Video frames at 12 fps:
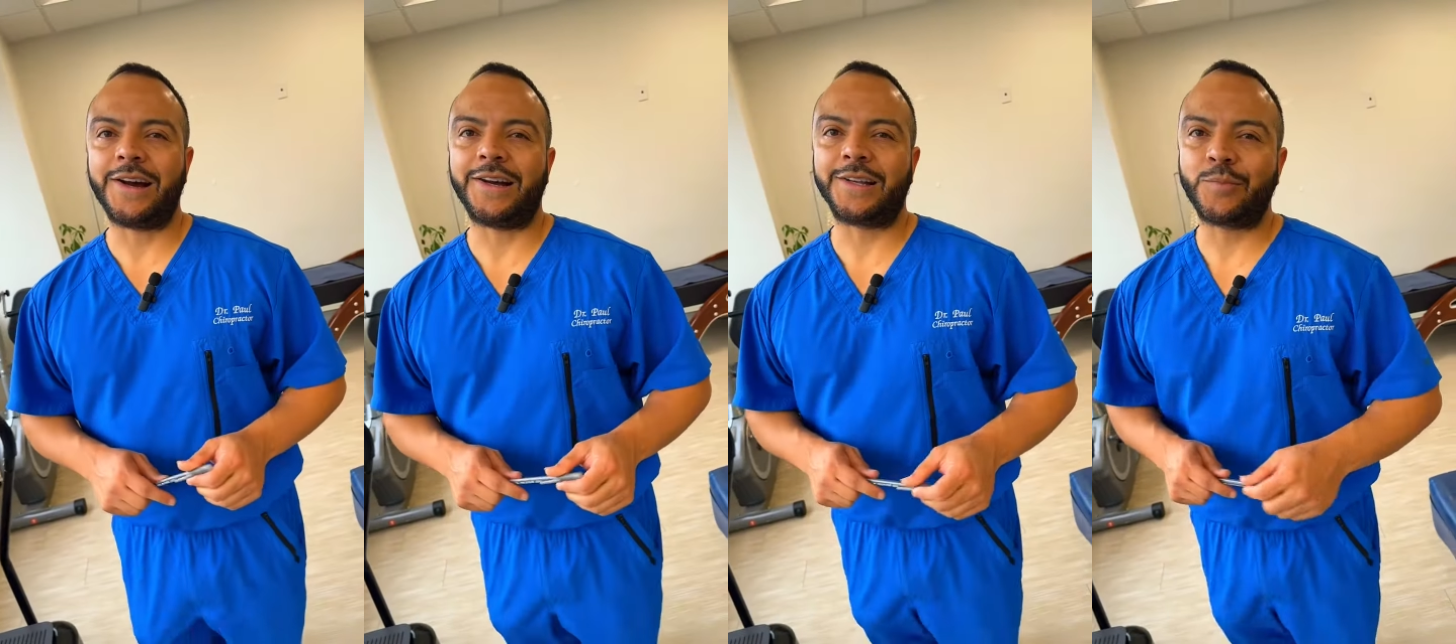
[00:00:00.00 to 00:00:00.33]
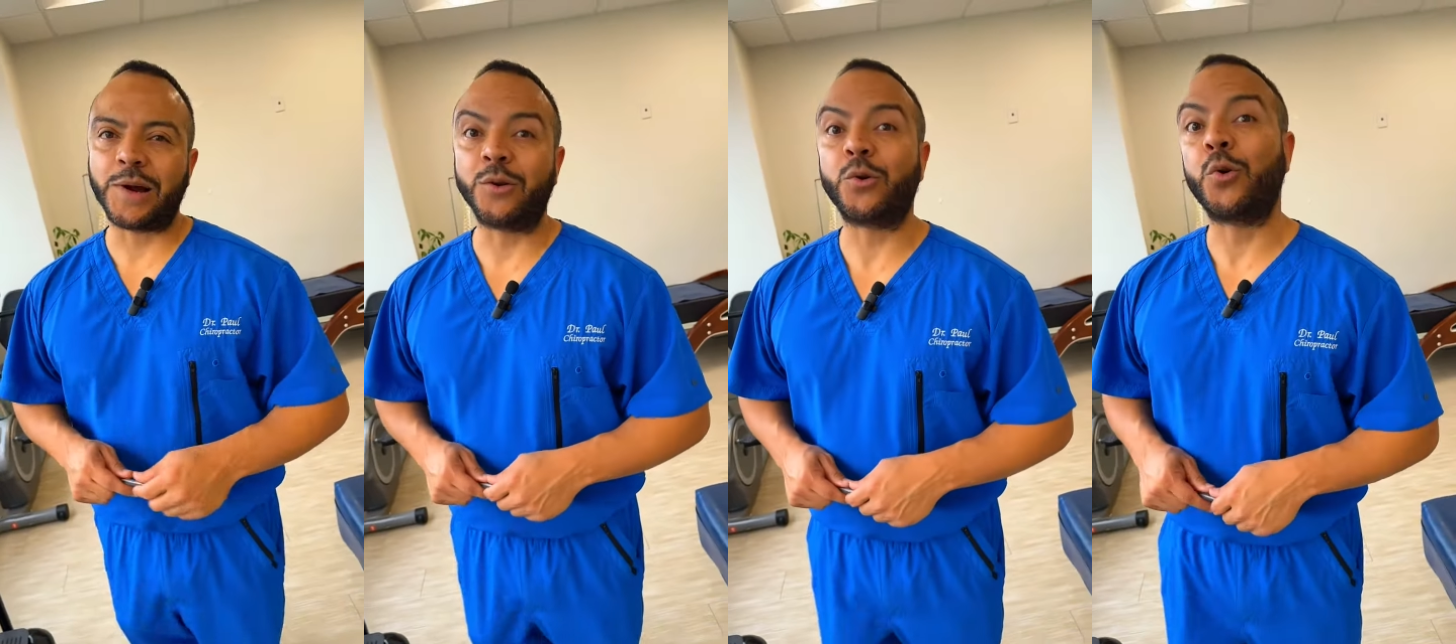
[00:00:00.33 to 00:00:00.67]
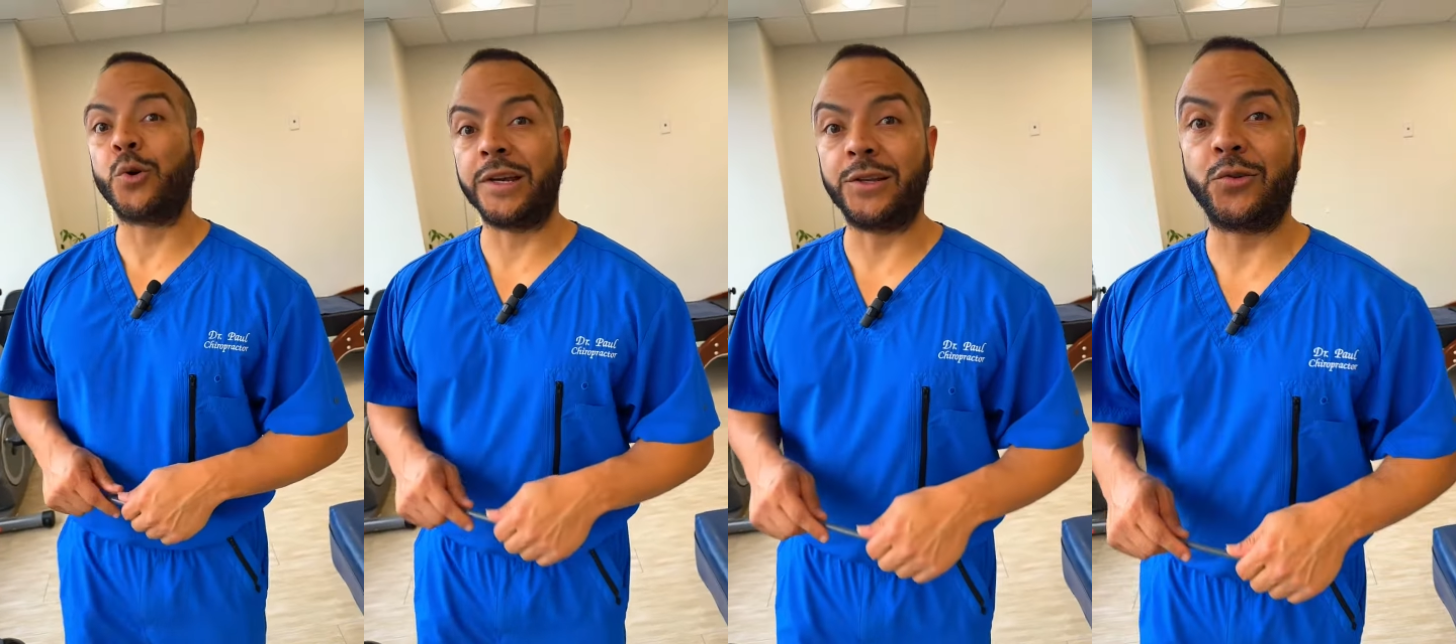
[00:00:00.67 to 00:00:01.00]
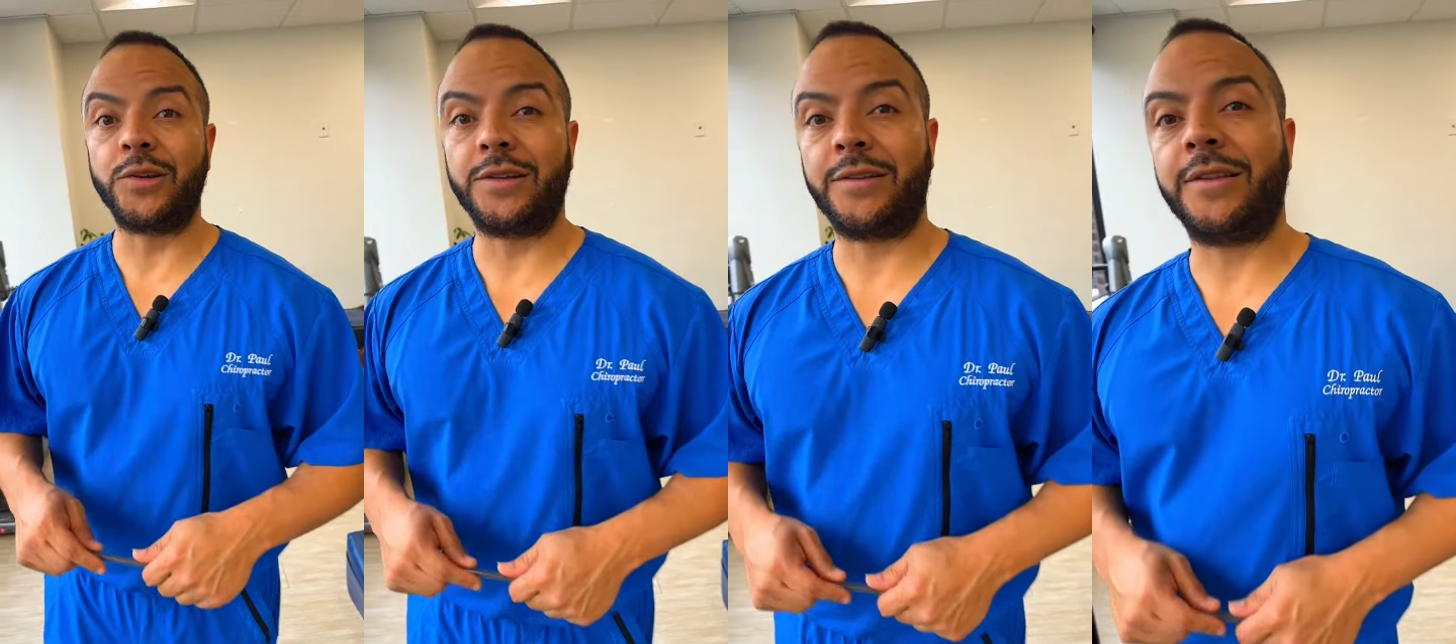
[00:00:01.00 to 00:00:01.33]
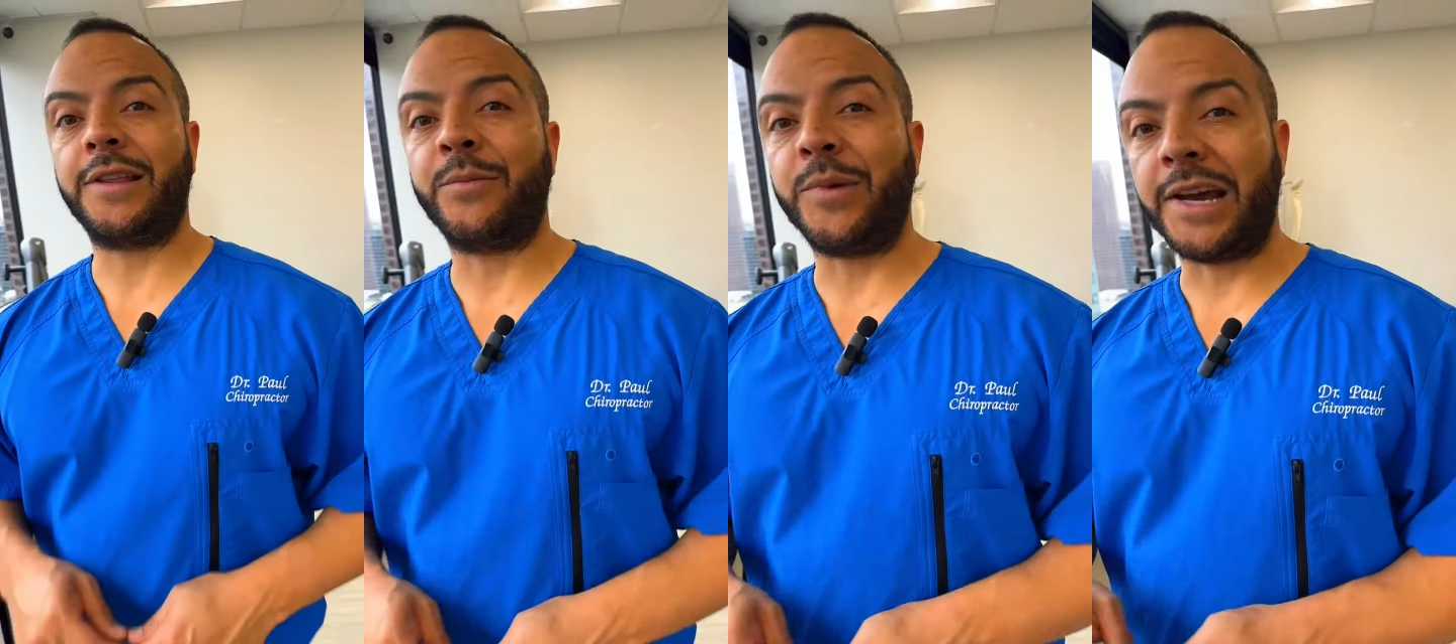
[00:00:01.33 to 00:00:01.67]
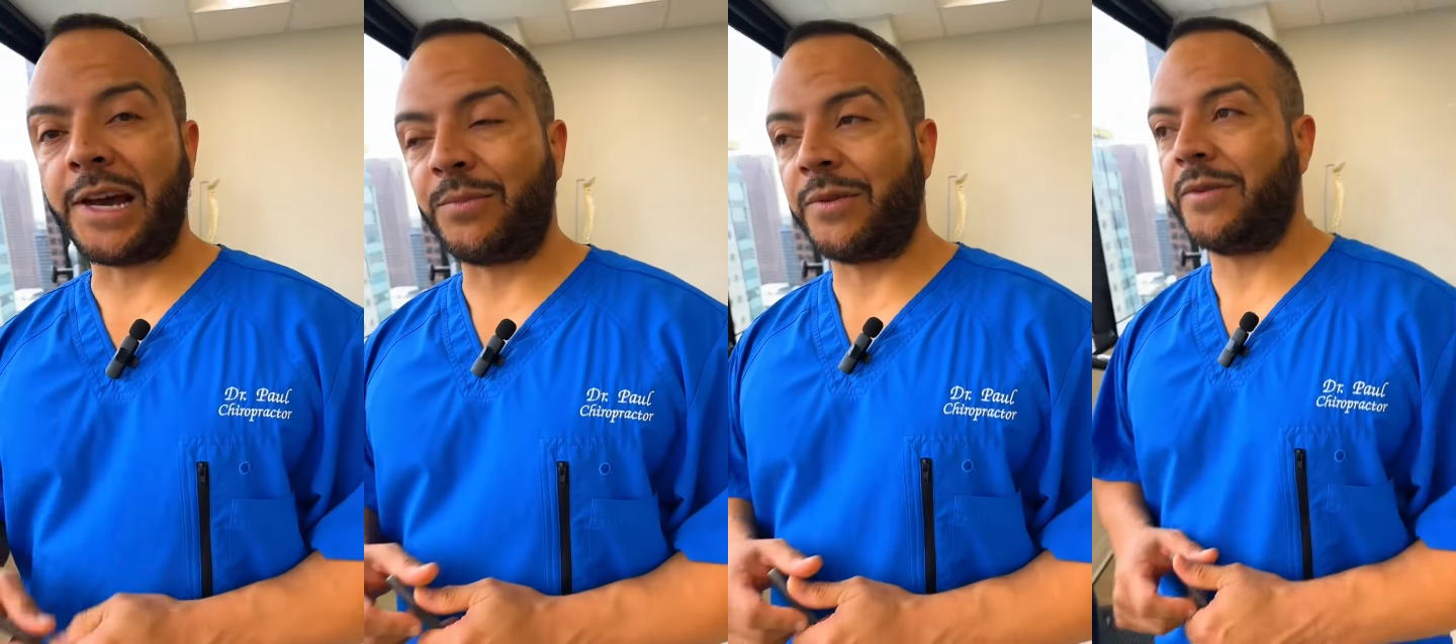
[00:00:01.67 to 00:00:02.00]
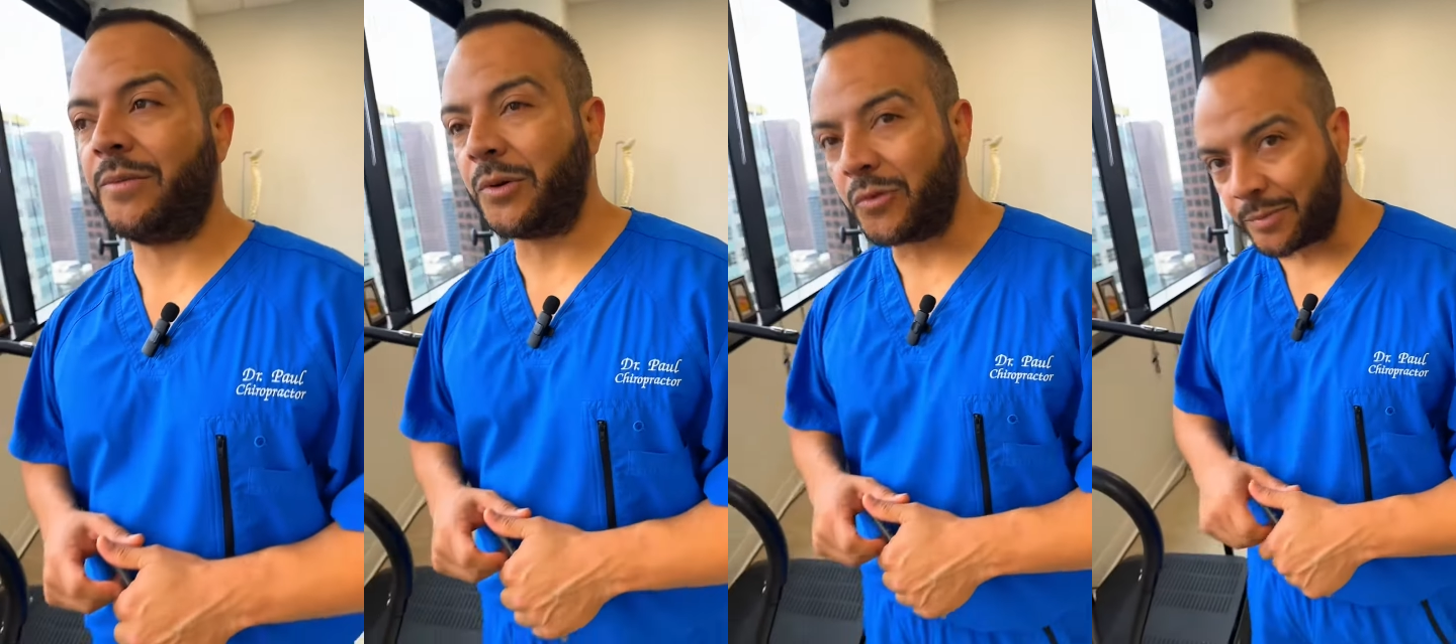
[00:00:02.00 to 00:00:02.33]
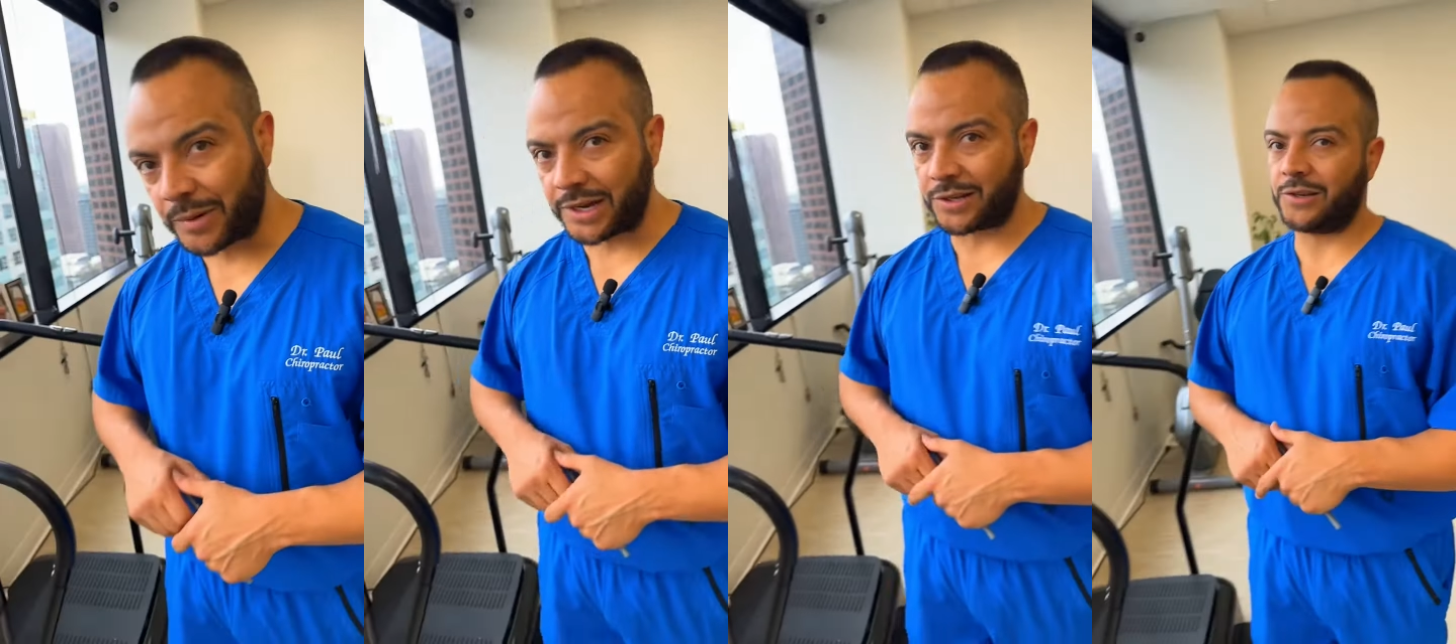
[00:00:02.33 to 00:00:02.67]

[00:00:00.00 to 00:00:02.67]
spinal cord injuries that may happen from a whiplash